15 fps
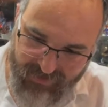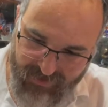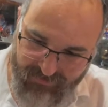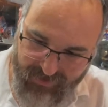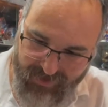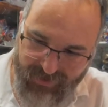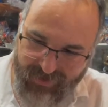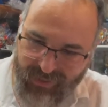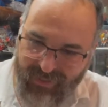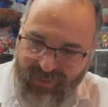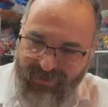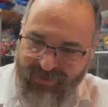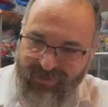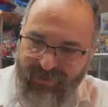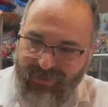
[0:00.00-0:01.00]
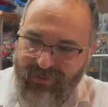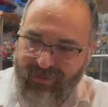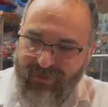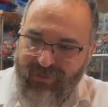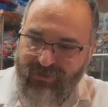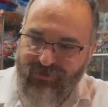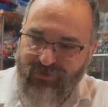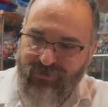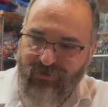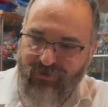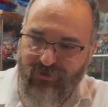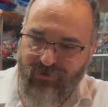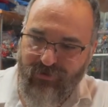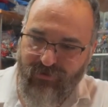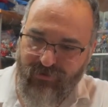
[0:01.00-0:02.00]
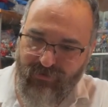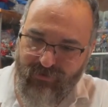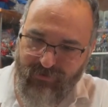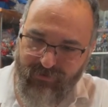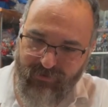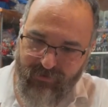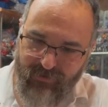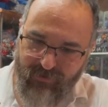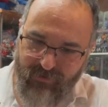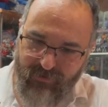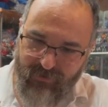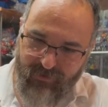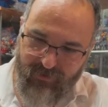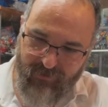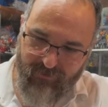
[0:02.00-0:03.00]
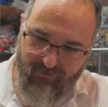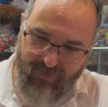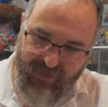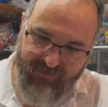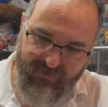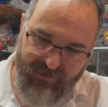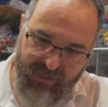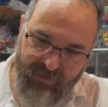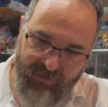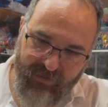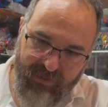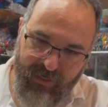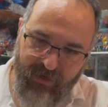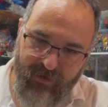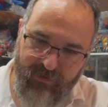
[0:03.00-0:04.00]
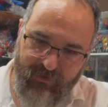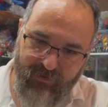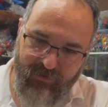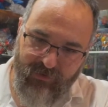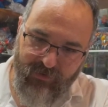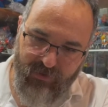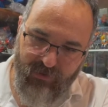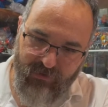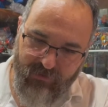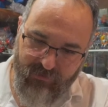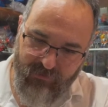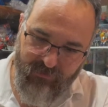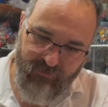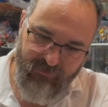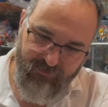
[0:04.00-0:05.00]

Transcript: Then again, it is your best-selling character, so